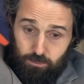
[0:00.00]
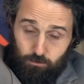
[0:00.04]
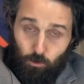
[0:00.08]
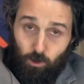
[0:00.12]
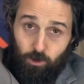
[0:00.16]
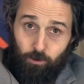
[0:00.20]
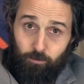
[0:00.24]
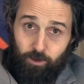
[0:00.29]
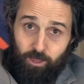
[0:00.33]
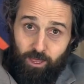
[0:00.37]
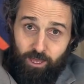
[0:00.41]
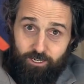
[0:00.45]

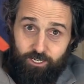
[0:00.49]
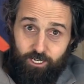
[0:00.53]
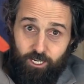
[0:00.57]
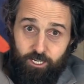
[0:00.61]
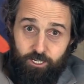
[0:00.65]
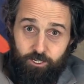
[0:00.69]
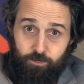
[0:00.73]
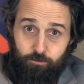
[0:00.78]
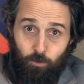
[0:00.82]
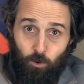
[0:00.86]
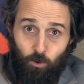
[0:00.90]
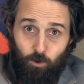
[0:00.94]
Welcome to That's
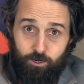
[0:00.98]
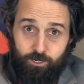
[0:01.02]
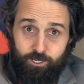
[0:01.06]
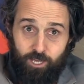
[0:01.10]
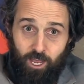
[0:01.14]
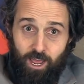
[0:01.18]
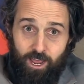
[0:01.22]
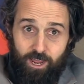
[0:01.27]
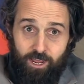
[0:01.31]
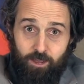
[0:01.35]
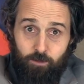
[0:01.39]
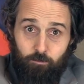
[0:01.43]
Good Sports.
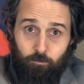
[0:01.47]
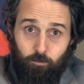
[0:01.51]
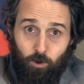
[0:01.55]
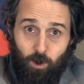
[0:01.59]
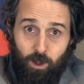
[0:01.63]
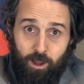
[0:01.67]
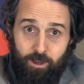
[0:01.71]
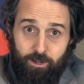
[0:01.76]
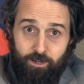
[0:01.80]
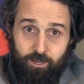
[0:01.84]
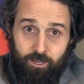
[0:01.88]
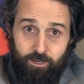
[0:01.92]
I am
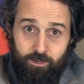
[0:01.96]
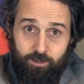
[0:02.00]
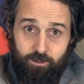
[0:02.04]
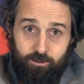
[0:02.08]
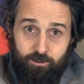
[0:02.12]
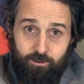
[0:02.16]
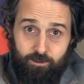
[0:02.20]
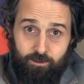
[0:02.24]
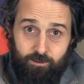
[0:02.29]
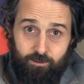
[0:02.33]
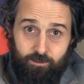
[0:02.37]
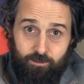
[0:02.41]
Brandon.
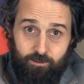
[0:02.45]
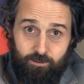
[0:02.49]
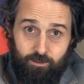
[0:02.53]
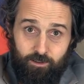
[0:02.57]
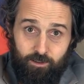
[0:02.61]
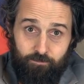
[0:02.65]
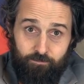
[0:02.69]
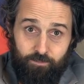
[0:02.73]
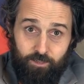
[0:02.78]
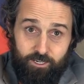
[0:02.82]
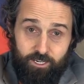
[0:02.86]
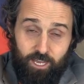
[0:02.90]

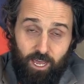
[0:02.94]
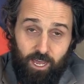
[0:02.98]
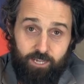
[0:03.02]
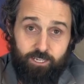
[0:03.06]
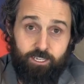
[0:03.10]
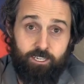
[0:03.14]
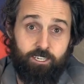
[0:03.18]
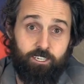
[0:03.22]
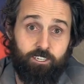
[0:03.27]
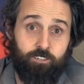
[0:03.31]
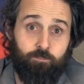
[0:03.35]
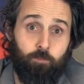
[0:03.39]
If the
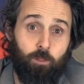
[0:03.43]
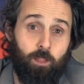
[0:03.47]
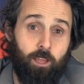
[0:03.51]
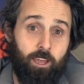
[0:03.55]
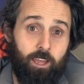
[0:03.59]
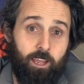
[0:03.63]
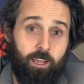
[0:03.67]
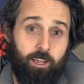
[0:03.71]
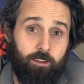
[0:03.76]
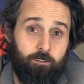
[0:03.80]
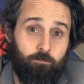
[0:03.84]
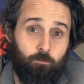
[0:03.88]
Texans'
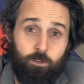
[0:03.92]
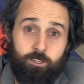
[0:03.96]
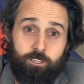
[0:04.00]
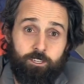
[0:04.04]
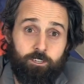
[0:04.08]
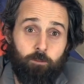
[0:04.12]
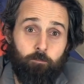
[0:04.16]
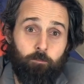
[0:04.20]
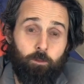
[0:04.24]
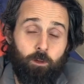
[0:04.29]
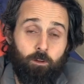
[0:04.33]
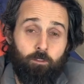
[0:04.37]
plan was
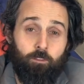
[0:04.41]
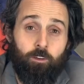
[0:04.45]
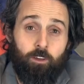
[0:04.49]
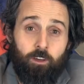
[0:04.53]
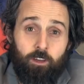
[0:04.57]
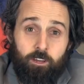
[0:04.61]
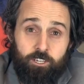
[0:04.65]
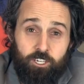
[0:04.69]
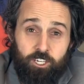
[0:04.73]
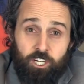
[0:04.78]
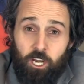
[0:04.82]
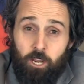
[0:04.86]
to build
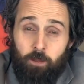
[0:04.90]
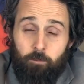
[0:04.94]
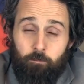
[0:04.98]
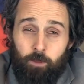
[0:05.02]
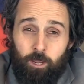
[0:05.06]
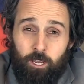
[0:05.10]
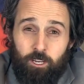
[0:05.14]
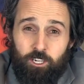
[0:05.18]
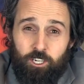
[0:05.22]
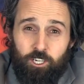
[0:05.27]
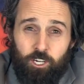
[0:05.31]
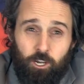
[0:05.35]
a
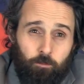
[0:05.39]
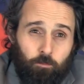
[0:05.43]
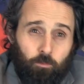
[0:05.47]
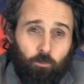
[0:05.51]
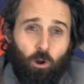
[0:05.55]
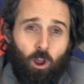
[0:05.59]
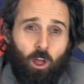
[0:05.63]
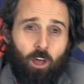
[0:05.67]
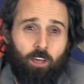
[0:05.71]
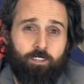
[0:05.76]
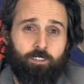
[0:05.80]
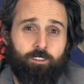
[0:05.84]
championship
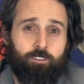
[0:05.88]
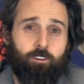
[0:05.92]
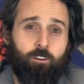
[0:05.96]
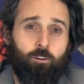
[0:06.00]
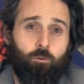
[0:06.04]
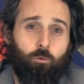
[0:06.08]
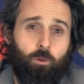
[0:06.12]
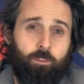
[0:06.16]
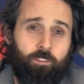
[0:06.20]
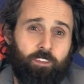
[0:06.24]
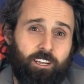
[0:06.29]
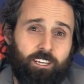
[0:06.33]

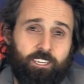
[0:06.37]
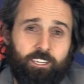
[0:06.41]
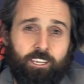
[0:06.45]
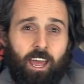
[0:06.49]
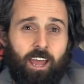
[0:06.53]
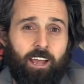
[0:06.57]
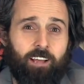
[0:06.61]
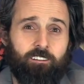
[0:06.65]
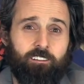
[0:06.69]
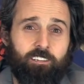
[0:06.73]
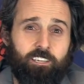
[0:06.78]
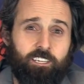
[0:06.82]
roster with
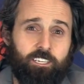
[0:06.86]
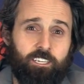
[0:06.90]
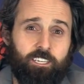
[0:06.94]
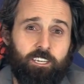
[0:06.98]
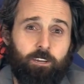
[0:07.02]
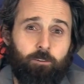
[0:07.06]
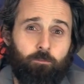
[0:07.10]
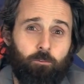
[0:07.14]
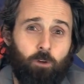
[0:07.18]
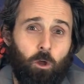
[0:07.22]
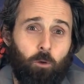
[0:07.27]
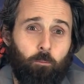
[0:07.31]
exactly
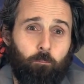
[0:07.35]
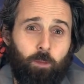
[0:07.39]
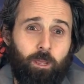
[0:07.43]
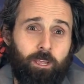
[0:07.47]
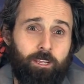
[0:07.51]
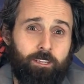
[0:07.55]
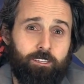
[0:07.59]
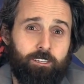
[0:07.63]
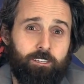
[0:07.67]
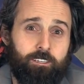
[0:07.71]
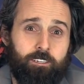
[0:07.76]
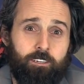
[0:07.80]
zero
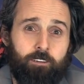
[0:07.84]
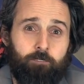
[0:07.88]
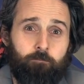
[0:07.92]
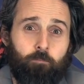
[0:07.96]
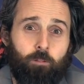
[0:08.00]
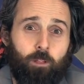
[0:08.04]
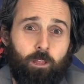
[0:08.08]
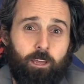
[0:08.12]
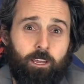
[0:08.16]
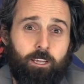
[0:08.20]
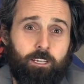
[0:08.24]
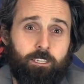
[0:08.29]
pieces in
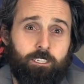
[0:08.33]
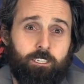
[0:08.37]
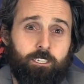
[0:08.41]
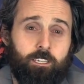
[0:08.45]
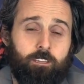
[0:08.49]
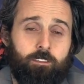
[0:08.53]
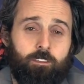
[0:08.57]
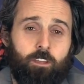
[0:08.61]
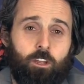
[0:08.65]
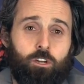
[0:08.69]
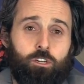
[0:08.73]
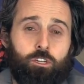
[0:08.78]

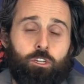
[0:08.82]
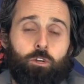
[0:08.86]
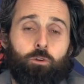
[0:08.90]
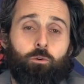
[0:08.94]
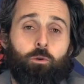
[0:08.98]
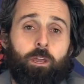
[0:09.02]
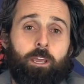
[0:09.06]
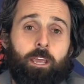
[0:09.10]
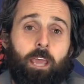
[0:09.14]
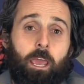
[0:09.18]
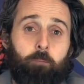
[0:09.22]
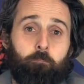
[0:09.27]
place, they're
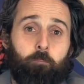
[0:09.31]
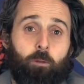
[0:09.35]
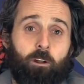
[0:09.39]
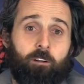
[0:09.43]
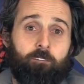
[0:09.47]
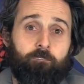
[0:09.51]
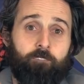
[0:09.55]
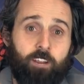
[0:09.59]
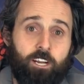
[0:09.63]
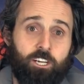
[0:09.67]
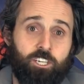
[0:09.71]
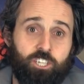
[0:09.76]
doing a
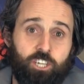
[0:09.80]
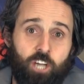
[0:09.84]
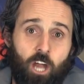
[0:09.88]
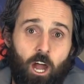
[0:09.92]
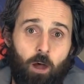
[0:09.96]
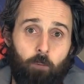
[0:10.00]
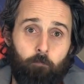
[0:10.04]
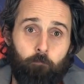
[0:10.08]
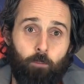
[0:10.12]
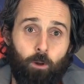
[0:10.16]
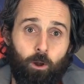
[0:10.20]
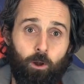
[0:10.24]
perfect
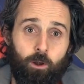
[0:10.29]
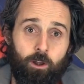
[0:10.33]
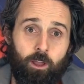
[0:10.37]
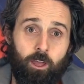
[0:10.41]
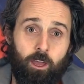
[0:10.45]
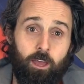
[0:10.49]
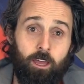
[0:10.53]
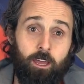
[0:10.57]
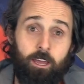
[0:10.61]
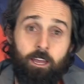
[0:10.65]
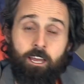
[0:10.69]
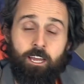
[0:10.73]
job,
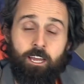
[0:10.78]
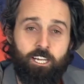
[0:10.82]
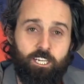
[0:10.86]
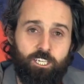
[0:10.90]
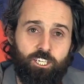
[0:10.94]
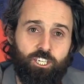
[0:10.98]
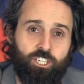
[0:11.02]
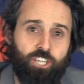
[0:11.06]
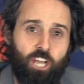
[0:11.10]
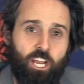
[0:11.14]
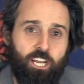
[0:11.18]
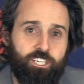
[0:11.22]
Perna.
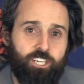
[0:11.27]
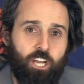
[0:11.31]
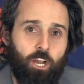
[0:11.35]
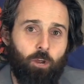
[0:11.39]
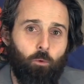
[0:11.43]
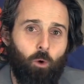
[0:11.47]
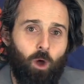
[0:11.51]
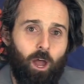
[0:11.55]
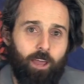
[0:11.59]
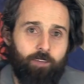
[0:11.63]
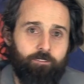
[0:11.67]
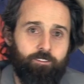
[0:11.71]
JJ
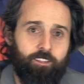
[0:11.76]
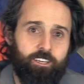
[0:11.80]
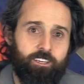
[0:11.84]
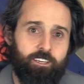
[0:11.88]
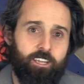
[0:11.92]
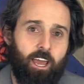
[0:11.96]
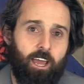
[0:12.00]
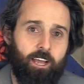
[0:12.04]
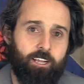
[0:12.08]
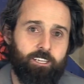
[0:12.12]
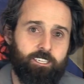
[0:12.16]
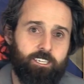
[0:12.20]
Watt and the
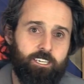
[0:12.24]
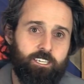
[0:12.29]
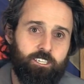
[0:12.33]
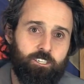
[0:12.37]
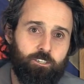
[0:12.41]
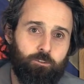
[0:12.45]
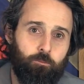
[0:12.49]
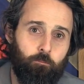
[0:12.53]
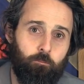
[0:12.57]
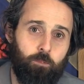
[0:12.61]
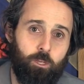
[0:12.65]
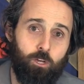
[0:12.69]

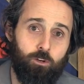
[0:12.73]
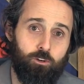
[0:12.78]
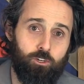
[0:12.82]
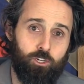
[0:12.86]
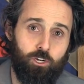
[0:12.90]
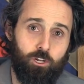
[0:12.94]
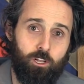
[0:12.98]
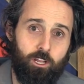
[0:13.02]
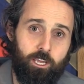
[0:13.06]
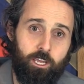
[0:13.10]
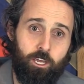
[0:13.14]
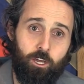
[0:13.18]
Texans
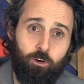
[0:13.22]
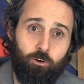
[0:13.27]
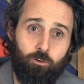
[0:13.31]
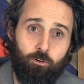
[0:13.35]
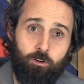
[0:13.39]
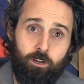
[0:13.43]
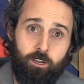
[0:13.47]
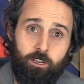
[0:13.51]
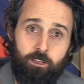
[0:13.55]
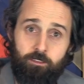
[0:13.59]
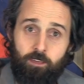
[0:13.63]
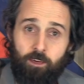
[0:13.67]
mutually
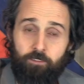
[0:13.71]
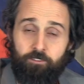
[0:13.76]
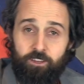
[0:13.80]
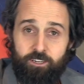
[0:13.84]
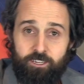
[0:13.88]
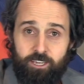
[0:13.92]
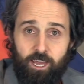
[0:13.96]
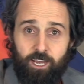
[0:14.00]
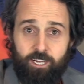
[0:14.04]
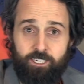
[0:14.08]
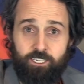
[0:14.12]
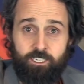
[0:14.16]
agree that the
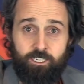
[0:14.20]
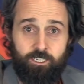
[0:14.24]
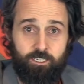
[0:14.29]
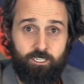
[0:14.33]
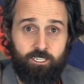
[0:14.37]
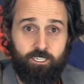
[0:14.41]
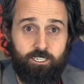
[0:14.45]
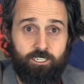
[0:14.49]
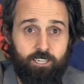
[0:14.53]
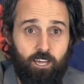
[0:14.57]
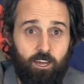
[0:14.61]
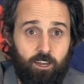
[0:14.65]

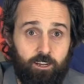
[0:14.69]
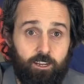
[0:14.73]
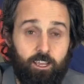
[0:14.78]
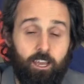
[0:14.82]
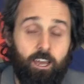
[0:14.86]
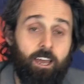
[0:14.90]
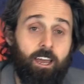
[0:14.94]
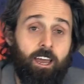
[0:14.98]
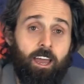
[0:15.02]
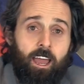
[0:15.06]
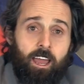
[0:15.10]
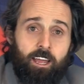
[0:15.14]
Texans suck,
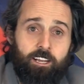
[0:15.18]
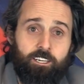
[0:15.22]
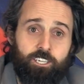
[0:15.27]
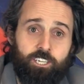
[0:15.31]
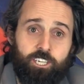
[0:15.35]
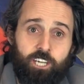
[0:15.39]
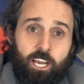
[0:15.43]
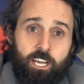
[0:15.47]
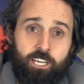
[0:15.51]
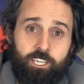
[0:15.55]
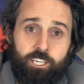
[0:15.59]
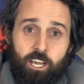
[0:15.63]
and
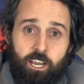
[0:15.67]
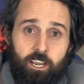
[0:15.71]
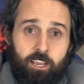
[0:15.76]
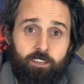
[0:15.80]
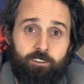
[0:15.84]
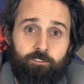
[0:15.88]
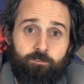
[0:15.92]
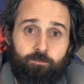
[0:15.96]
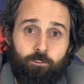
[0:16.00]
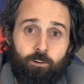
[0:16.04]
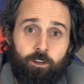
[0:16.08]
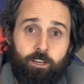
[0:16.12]
JJ
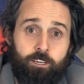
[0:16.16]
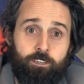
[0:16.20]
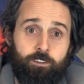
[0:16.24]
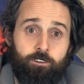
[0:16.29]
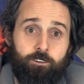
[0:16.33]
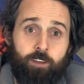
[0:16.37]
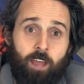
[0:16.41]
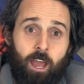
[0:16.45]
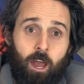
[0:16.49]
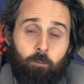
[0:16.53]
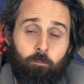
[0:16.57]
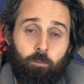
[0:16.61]
is free
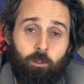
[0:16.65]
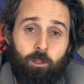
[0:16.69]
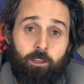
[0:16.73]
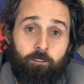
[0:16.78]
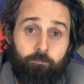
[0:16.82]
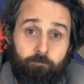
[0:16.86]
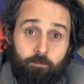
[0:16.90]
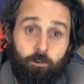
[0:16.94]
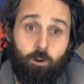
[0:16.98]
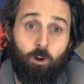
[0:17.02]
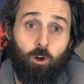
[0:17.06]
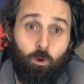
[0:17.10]
to now play
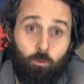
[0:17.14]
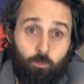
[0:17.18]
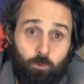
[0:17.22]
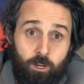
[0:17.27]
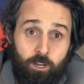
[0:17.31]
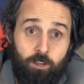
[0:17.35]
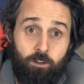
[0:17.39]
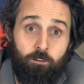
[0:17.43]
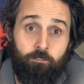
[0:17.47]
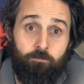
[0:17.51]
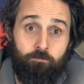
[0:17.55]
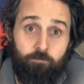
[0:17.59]
for a
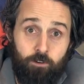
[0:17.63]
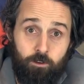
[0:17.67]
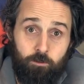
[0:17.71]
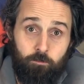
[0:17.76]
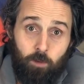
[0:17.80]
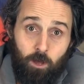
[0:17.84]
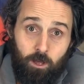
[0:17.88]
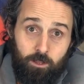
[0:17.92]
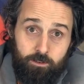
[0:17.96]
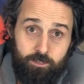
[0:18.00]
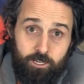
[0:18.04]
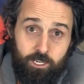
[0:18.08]
real
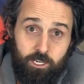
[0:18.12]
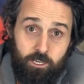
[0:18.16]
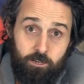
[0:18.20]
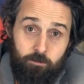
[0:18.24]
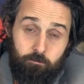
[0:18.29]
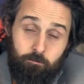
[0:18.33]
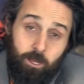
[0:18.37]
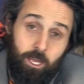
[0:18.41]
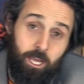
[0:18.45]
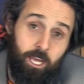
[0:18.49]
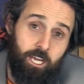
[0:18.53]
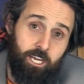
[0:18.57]
football
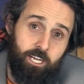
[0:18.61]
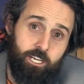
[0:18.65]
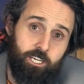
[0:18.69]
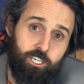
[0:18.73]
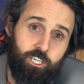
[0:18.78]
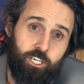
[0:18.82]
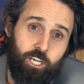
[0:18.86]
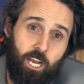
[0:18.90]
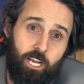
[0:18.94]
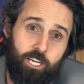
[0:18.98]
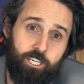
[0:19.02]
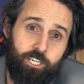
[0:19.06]
team.
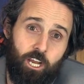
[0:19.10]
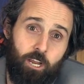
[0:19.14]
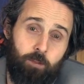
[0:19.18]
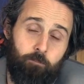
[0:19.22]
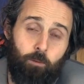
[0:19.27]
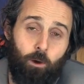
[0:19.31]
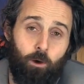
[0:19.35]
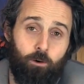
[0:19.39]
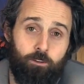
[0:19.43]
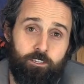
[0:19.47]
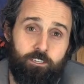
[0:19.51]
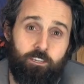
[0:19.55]
JJ
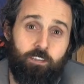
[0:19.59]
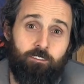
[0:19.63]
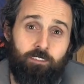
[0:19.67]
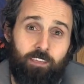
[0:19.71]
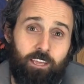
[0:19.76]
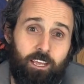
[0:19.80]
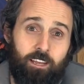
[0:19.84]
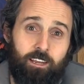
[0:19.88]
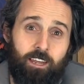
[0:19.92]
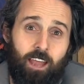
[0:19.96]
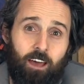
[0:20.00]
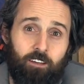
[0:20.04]
posted
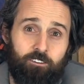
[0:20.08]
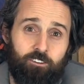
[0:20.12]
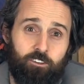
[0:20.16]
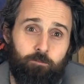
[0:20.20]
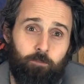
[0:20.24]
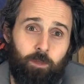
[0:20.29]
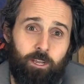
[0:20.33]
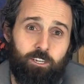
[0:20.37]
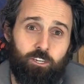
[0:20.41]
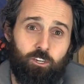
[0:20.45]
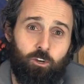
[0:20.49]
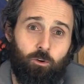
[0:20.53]
the
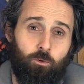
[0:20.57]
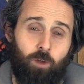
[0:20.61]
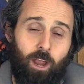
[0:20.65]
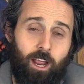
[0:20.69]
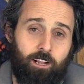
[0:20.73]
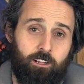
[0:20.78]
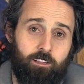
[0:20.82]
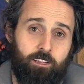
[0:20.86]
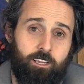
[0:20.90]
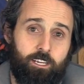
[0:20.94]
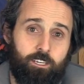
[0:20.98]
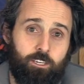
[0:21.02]
announcement
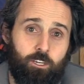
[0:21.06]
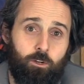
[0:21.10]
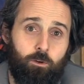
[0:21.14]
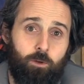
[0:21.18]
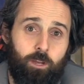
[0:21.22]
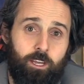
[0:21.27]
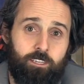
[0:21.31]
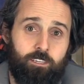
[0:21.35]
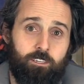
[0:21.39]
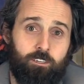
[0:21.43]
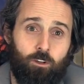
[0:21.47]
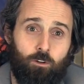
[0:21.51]
directly to
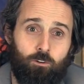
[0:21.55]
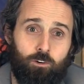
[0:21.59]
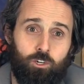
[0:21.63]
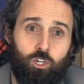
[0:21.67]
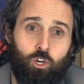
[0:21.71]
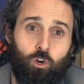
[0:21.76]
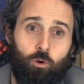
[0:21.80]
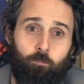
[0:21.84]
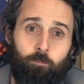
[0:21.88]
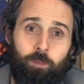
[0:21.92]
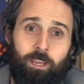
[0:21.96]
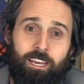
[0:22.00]
his
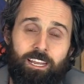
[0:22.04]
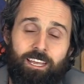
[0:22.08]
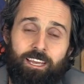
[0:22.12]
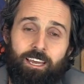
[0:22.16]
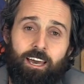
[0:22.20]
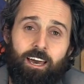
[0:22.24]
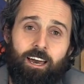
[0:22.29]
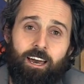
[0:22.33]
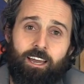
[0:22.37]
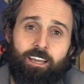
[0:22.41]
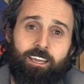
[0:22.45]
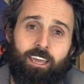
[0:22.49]
social
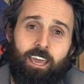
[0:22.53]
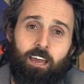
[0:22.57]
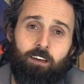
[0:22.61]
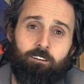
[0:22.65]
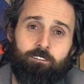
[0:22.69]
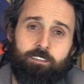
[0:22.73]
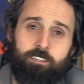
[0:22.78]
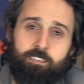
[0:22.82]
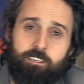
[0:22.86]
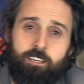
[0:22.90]
media accounts